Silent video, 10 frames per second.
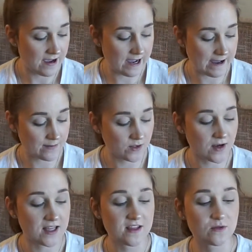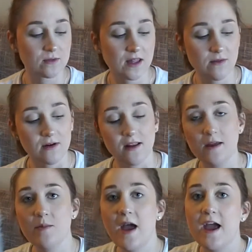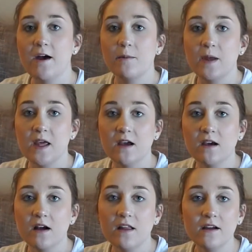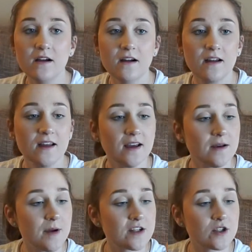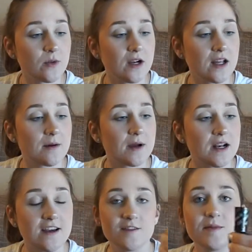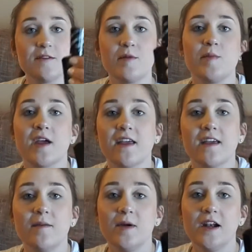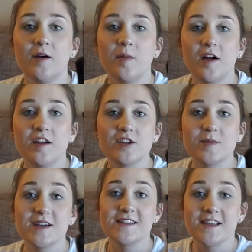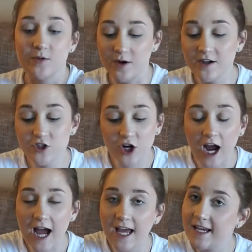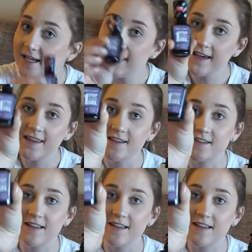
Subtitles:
So I got this really, really pale pink color. I'm actually wearing it on my nails, but I've been picking up my nail polish because I want to try this